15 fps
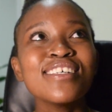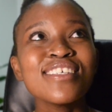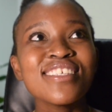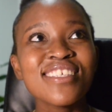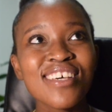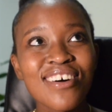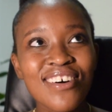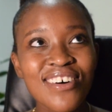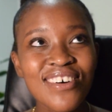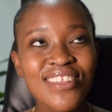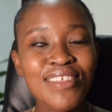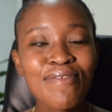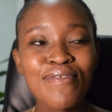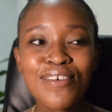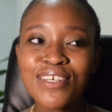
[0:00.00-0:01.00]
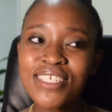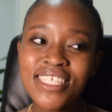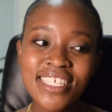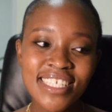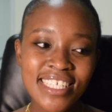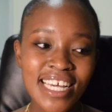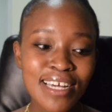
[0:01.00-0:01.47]
So the first
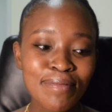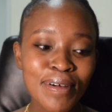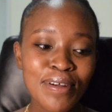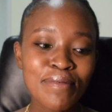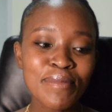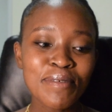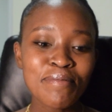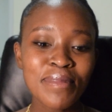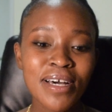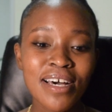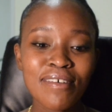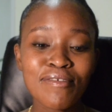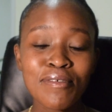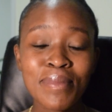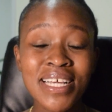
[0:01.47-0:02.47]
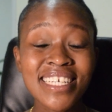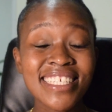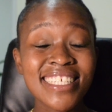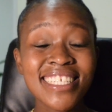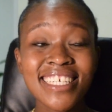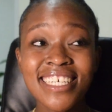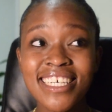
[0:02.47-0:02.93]
exam I remember for my
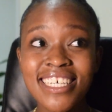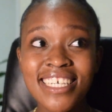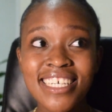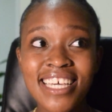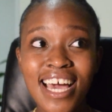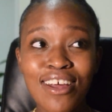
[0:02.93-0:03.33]
CE,